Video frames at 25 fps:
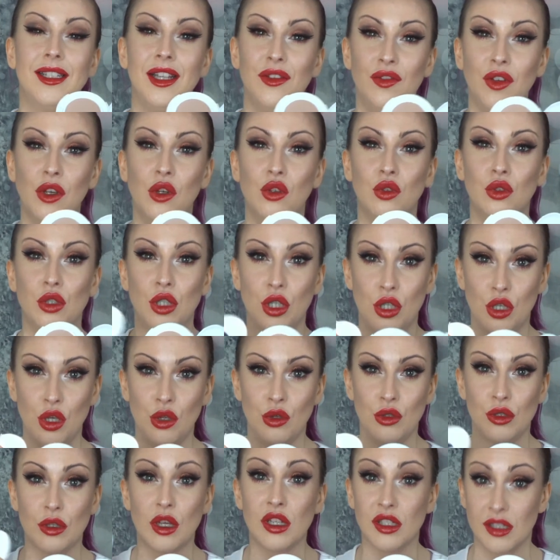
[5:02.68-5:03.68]
difficult to
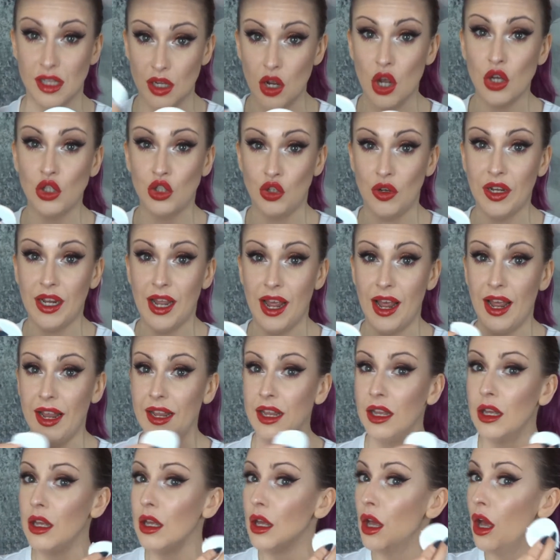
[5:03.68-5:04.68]
use, because they are tricky,
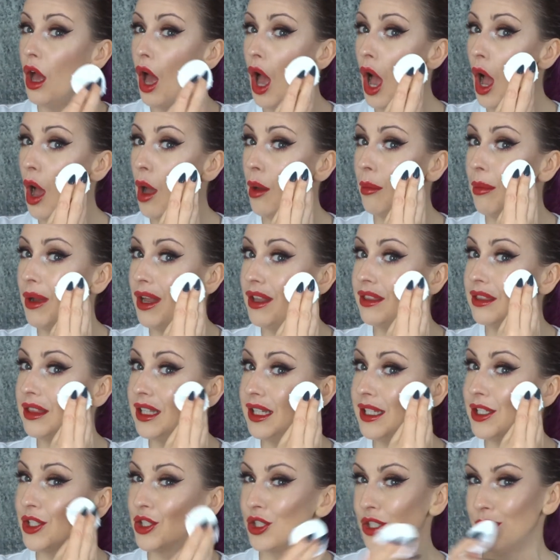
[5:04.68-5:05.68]

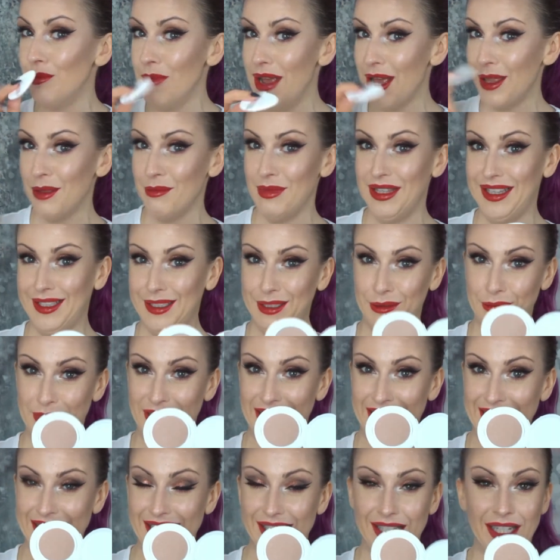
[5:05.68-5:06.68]
these just make them a little
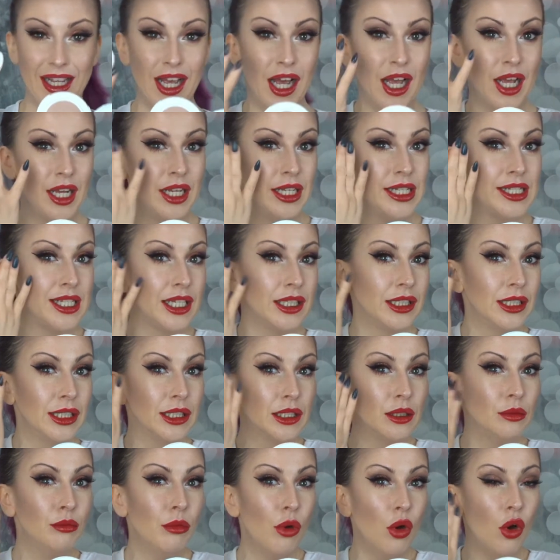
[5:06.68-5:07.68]
bit easier, and it's a
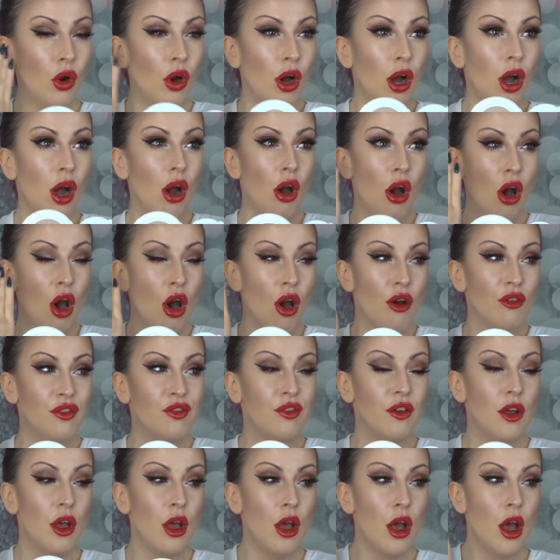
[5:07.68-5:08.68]
little more
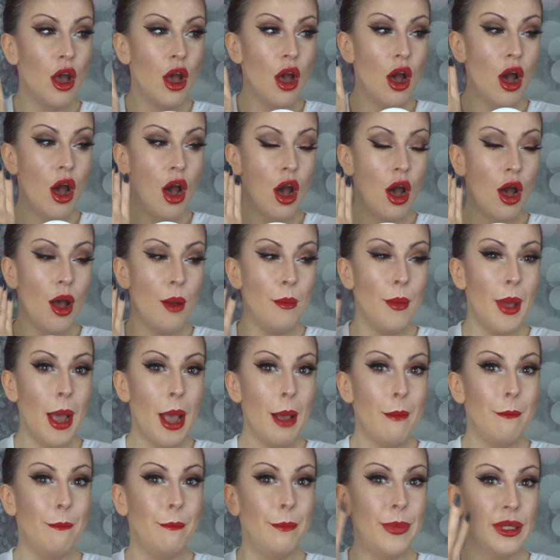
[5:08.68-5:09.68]
of a
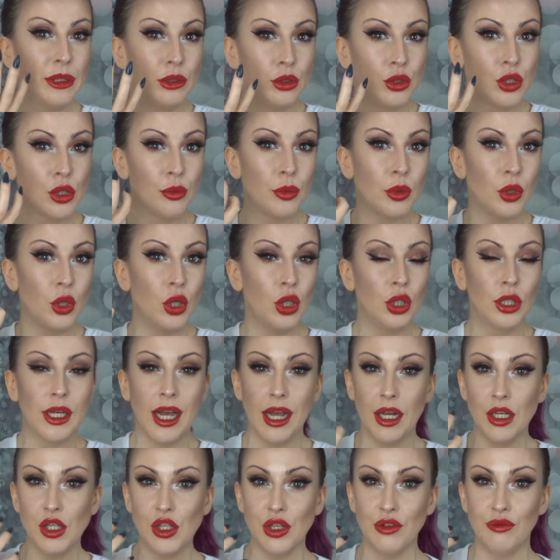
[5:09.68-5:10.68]
buildable,
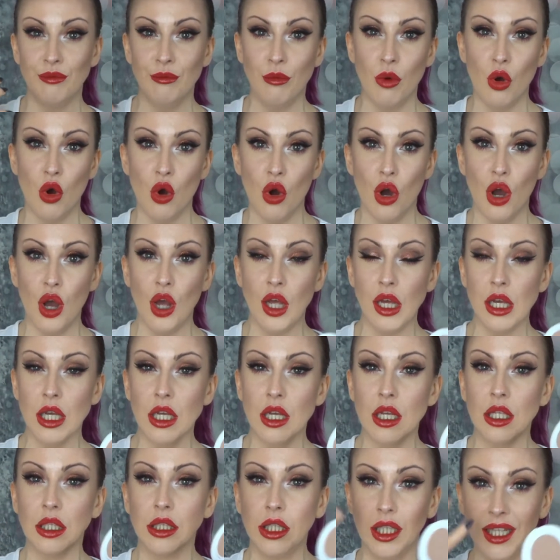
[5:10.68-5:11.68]
kind of more
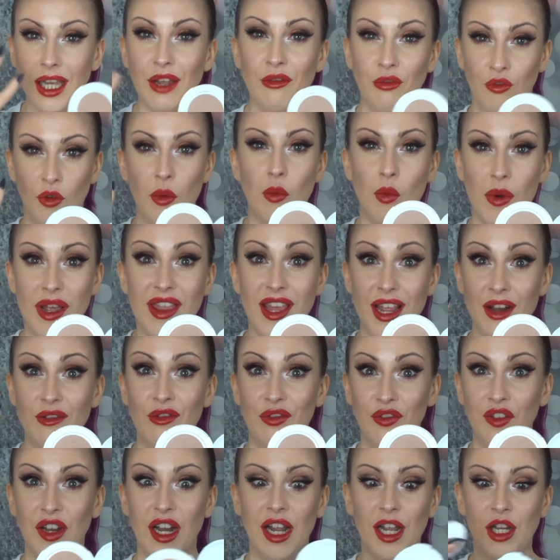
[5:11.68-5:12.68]
lit from within
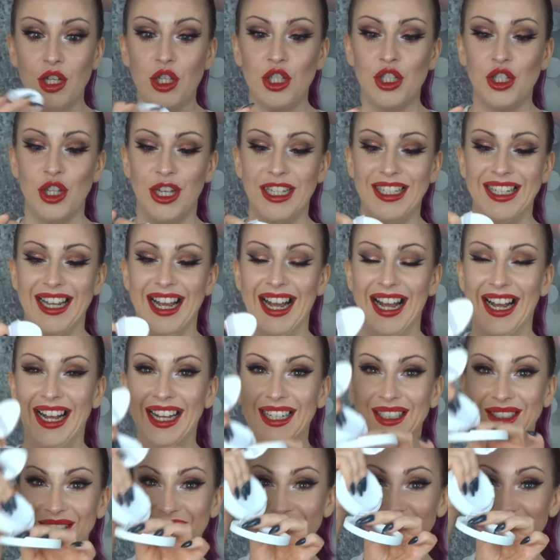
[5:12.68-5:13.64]
finish. So yeah,